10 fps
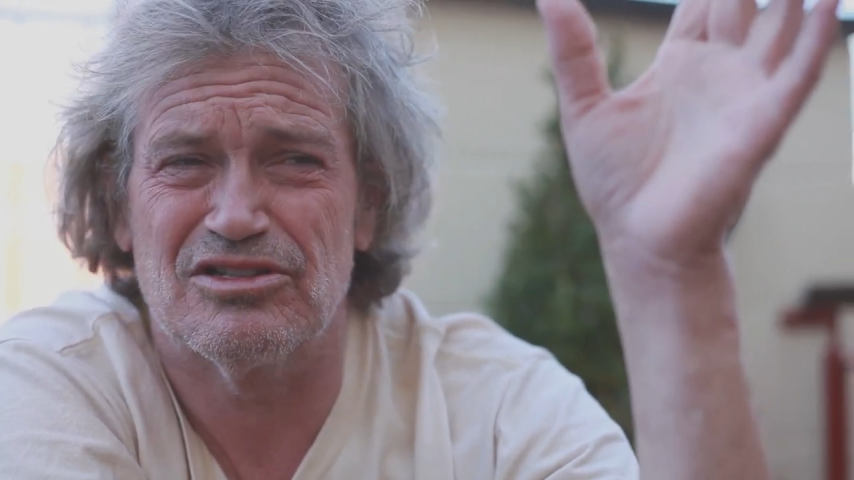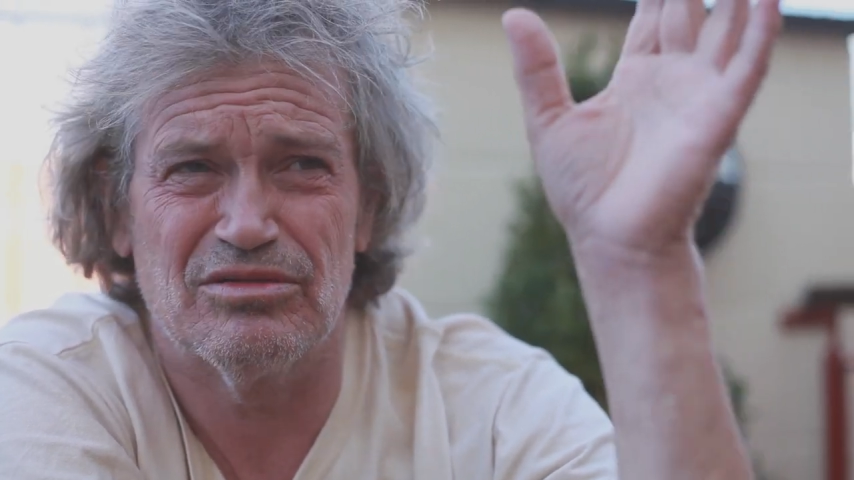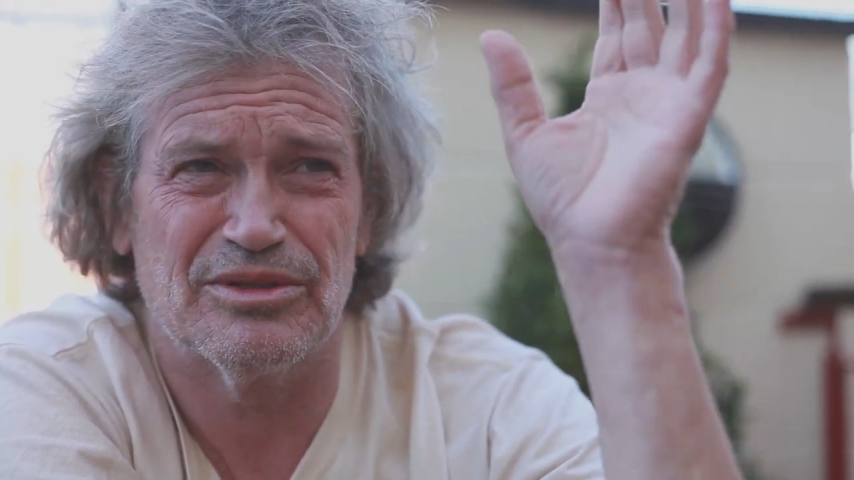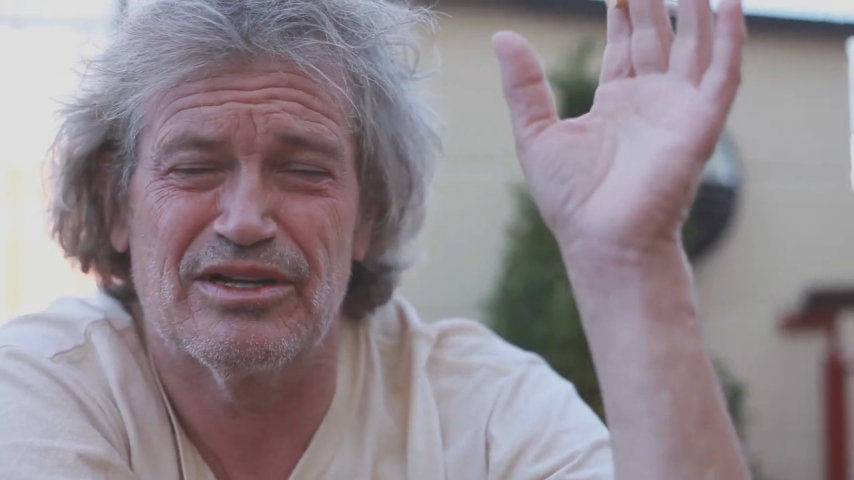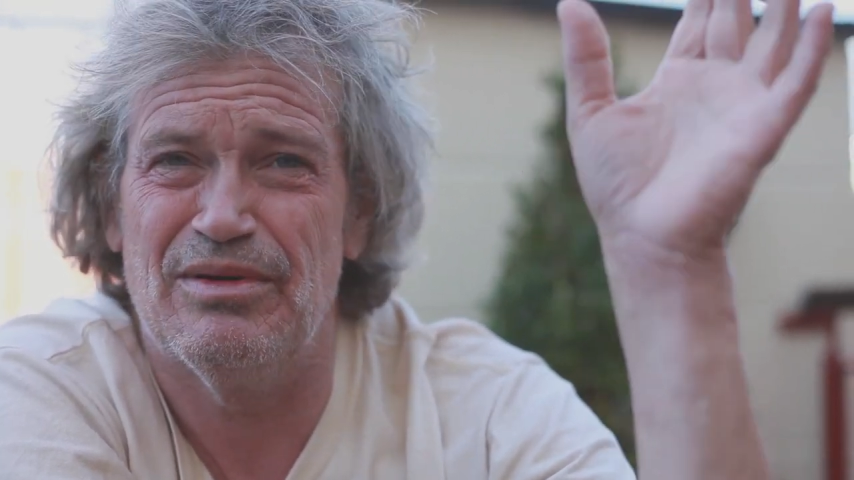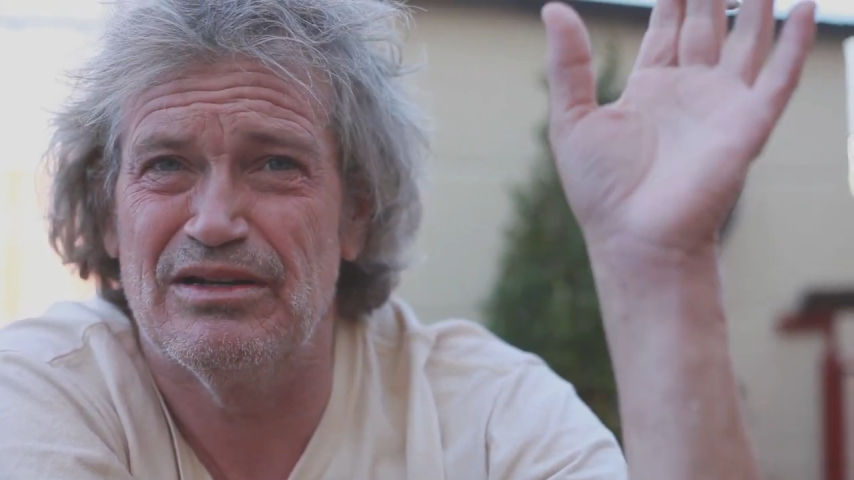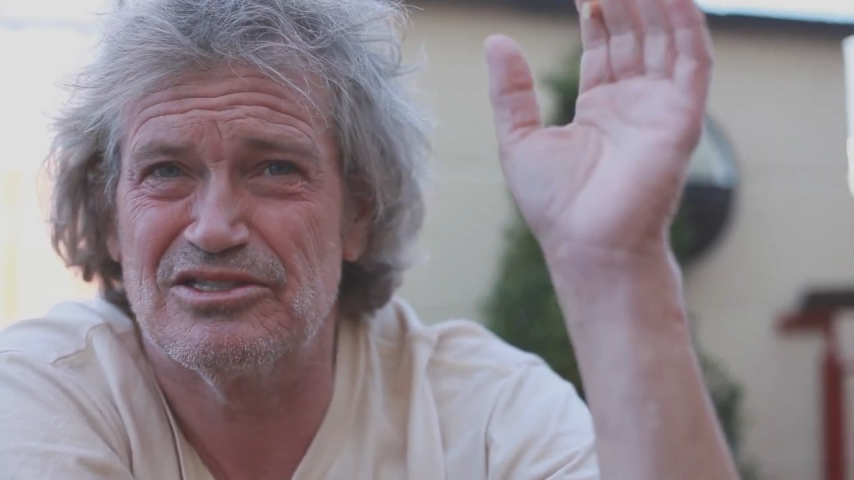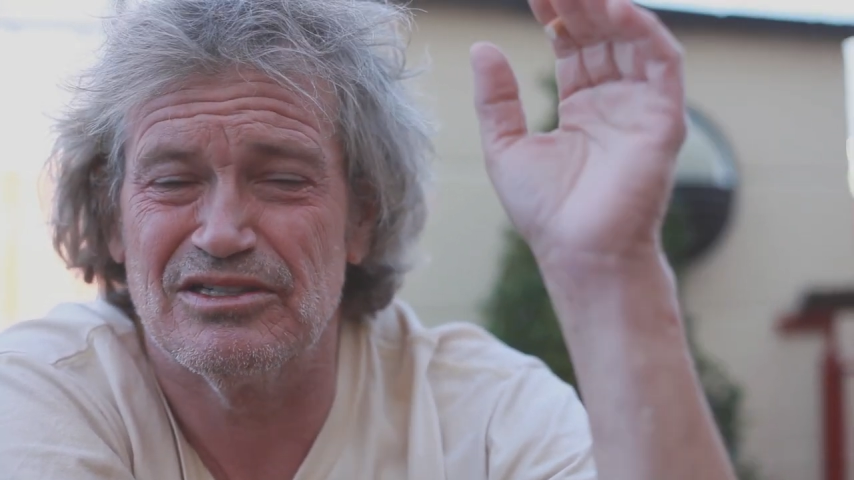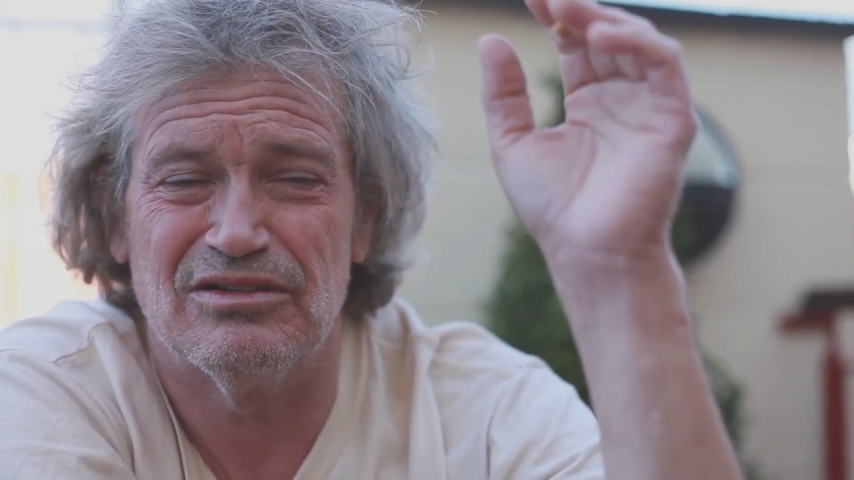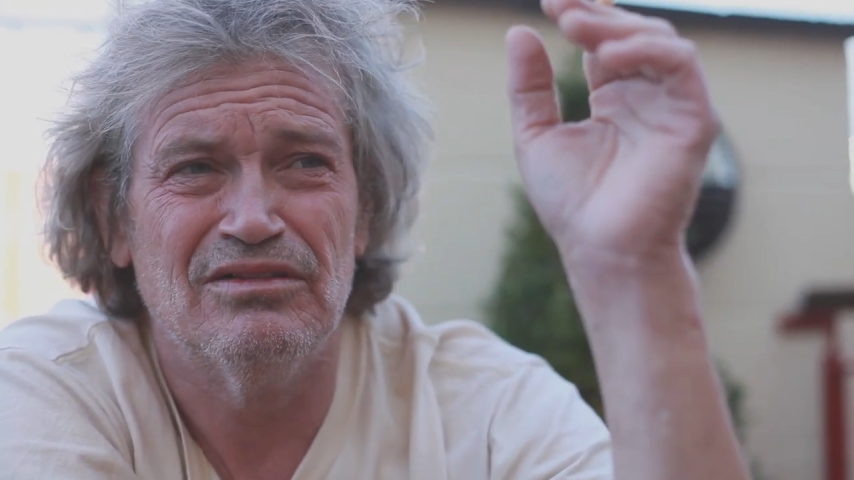They're able to come out and
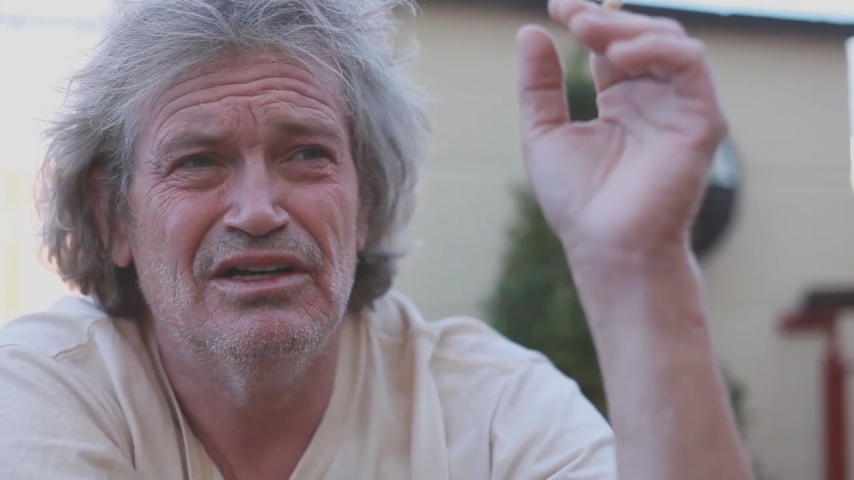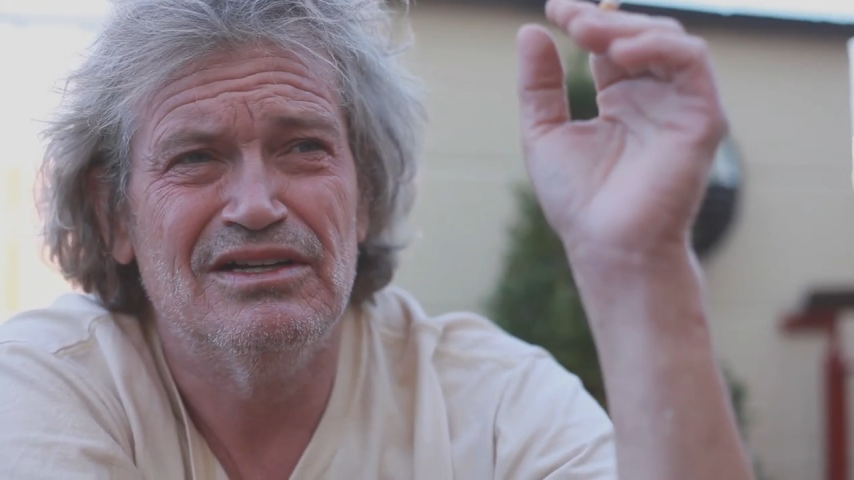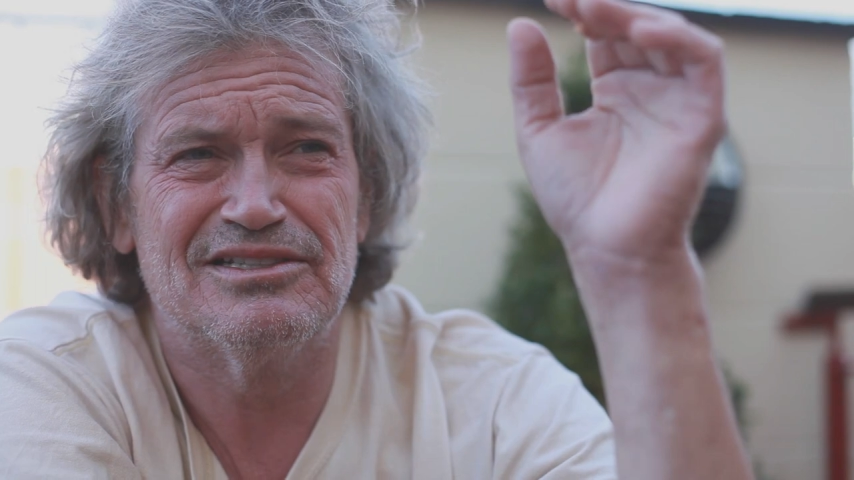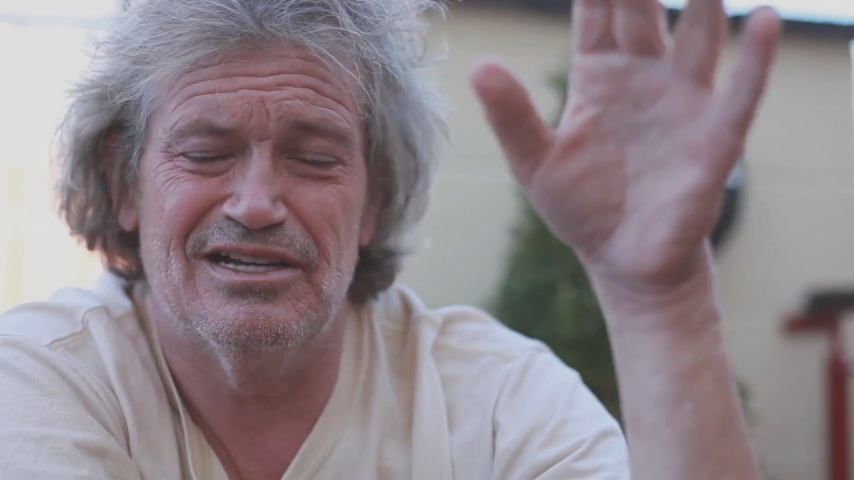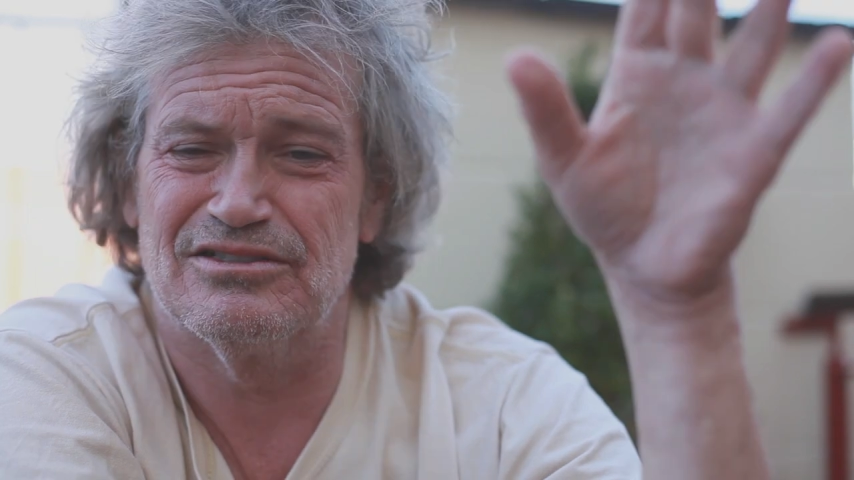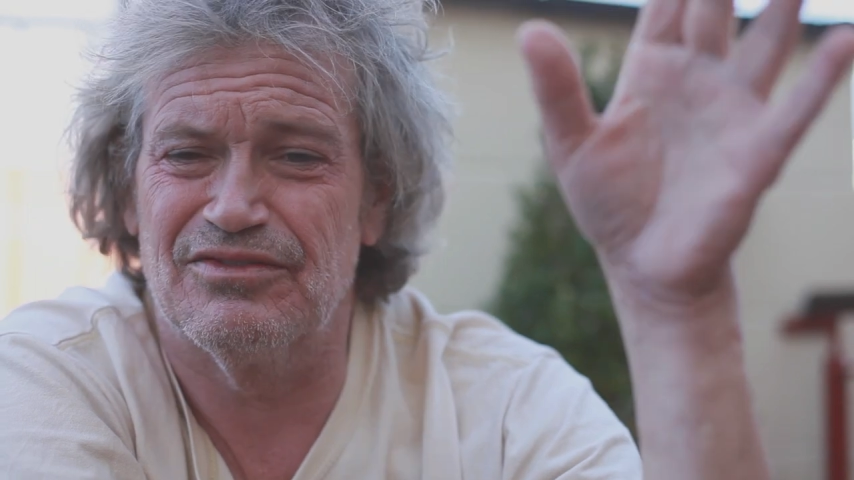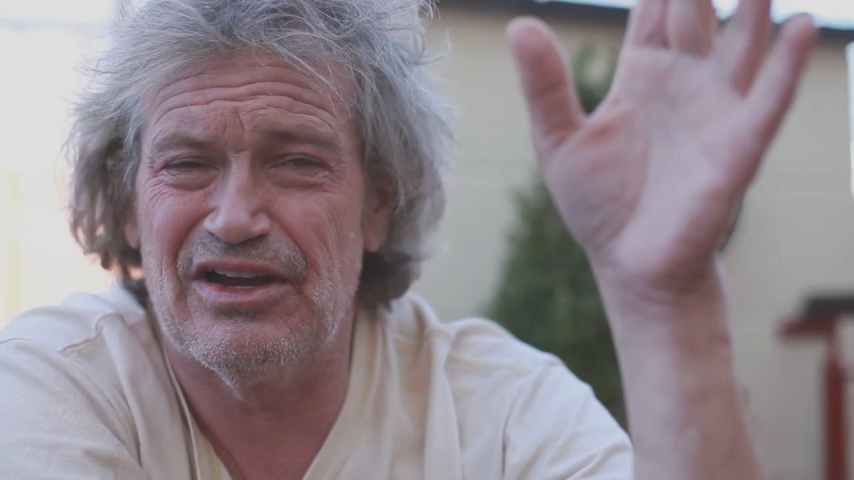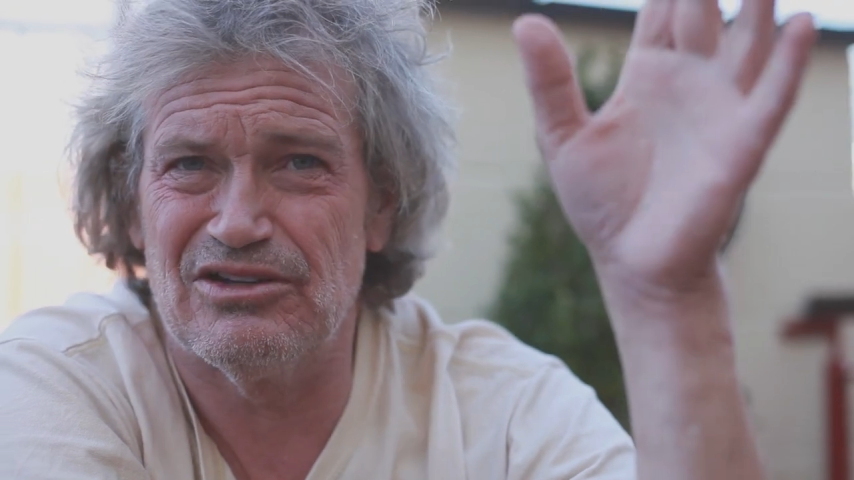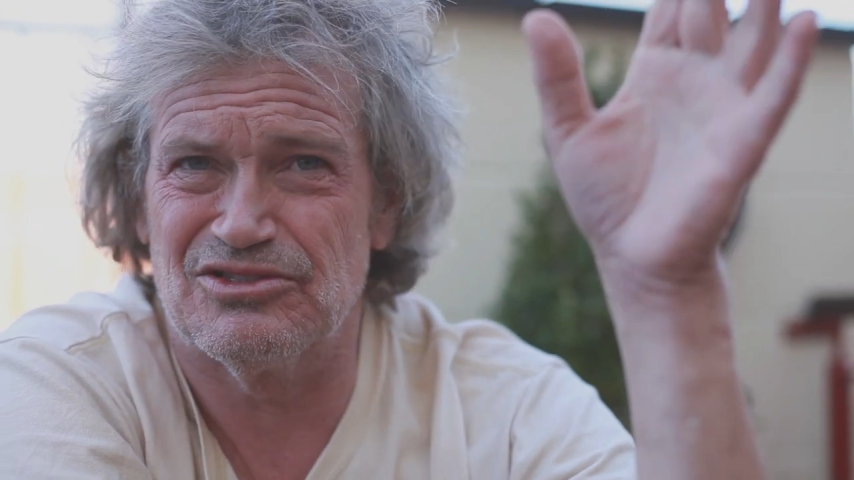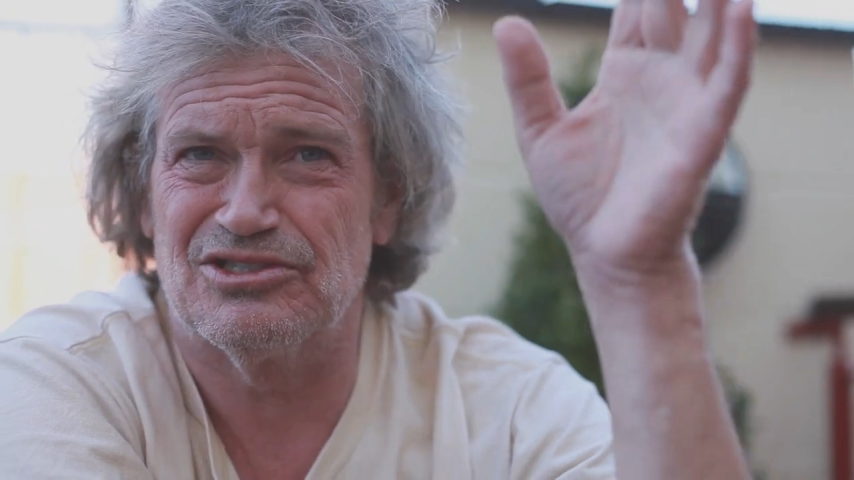sell tens of
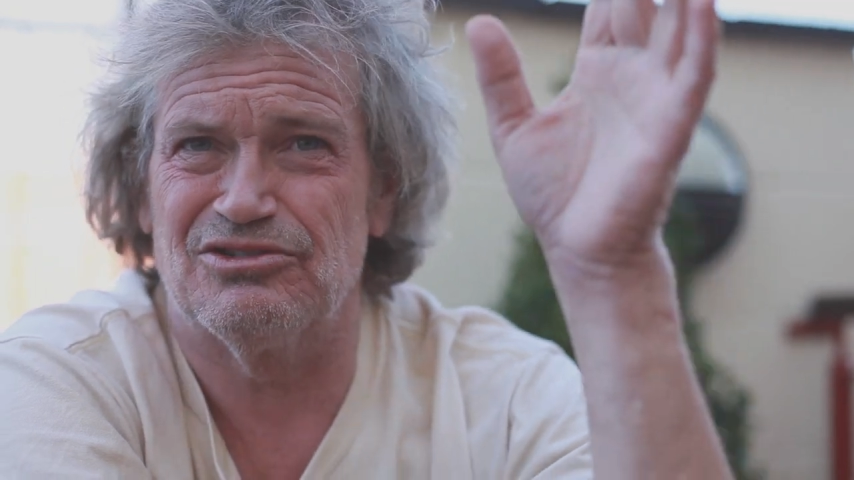thousands